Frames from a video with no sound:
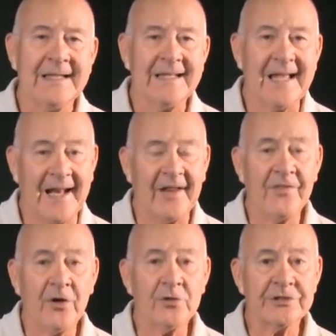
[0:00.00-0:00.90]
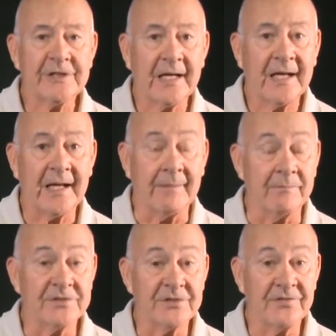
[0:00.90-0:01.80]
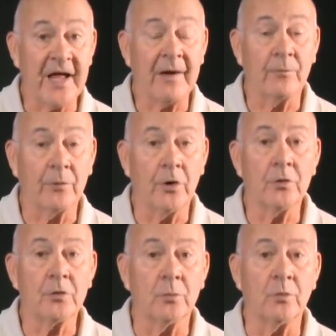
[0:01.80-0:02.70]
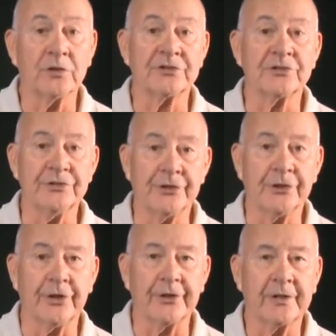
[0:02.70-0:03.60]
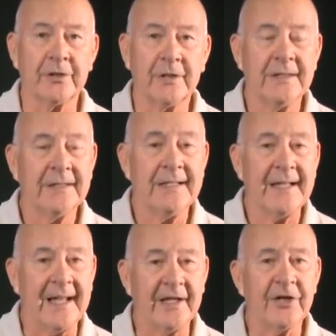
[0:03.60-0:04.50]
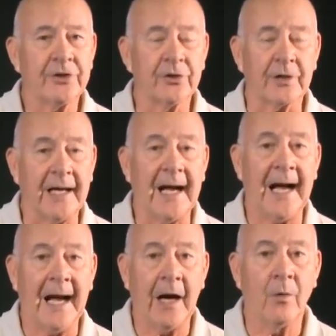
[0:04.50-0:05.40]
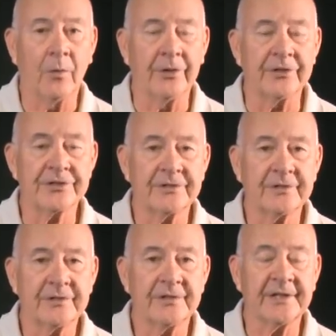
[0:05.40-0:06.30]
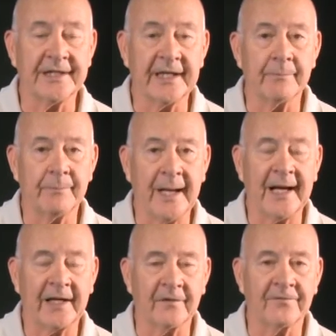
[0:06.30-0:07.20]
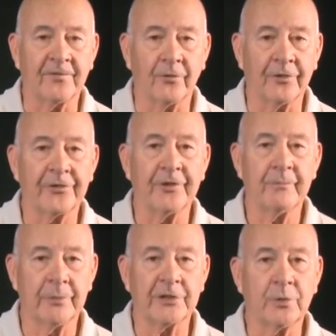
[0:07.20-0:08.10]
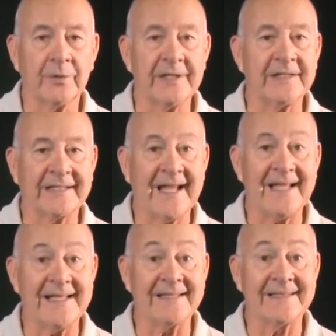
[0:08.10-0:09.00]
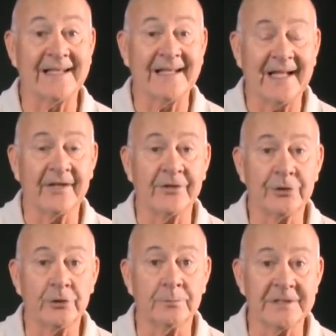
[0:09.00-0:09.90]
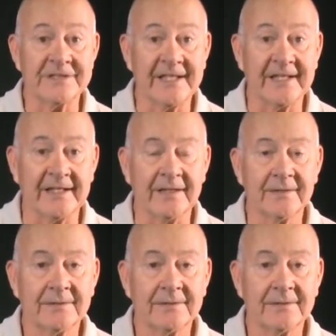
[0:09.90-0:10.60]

And in those times, that road was dirt, and it took hours to get back and forth between Kayenta and Tuba City.